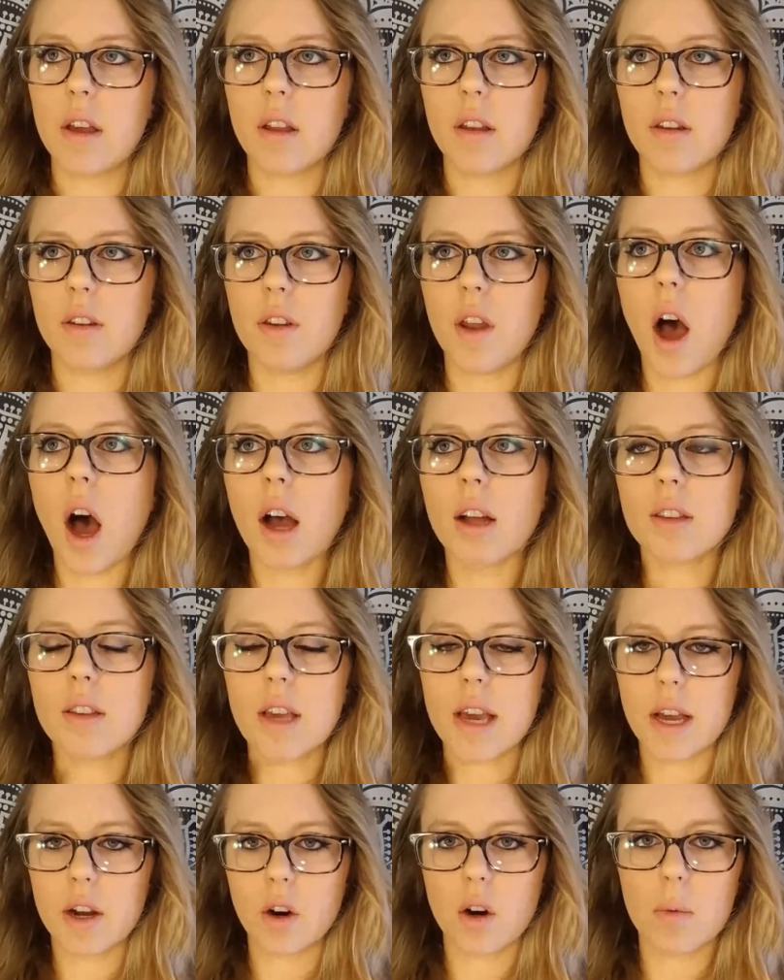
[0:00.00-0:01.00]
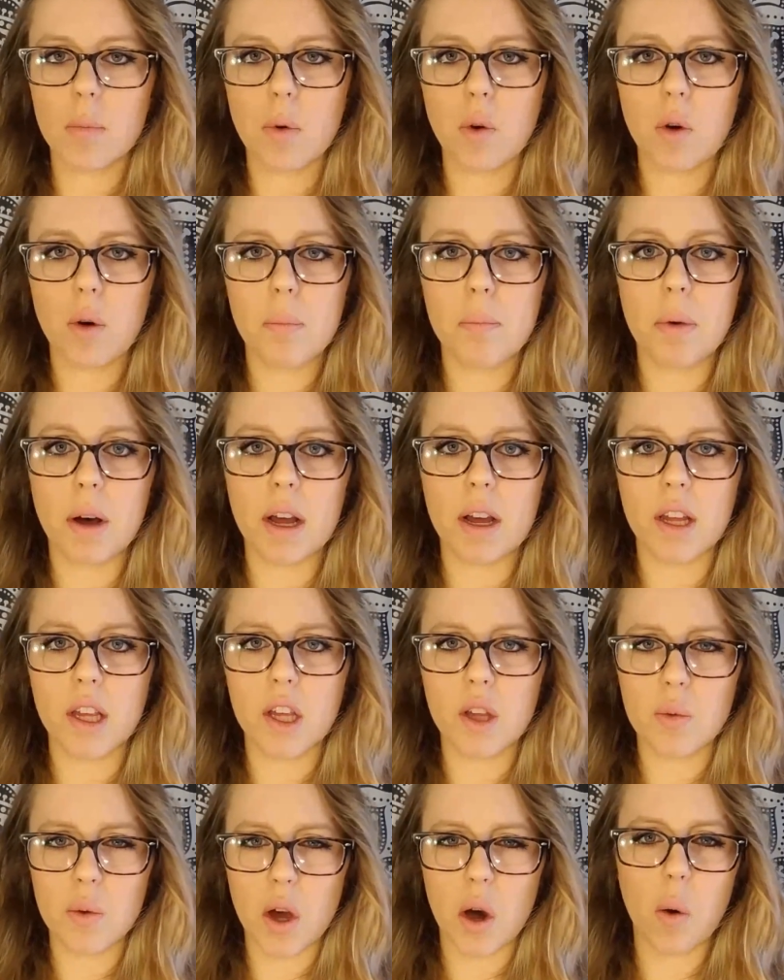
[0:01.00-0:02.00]
not terrible, but
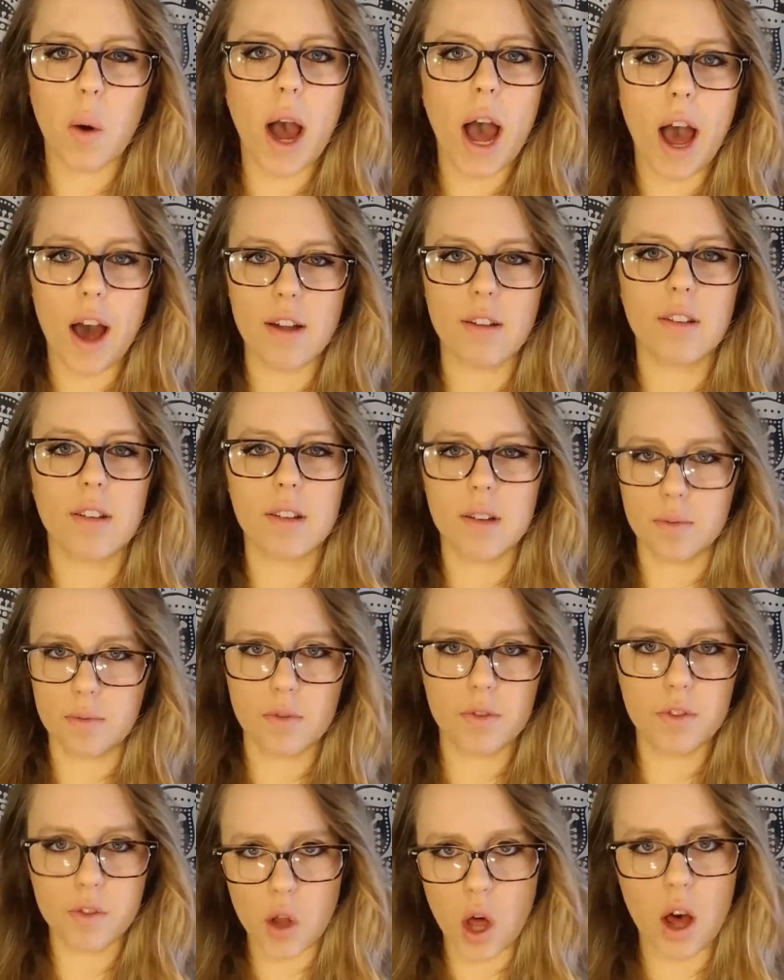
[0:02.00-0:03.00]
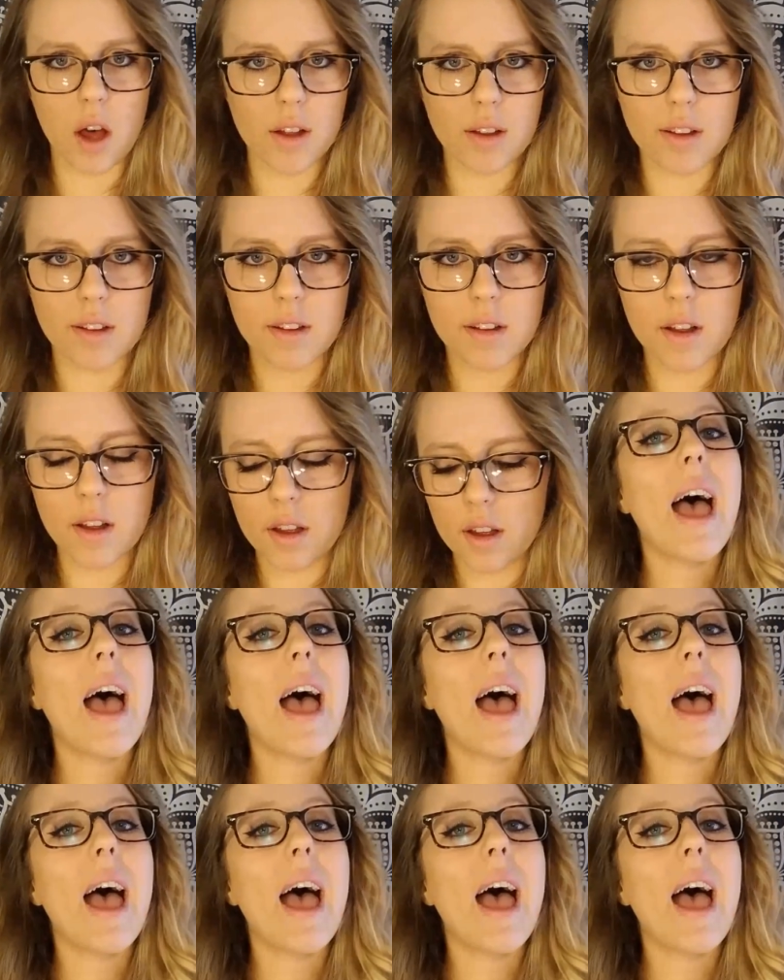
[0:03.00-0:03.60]
you know, has some flaws.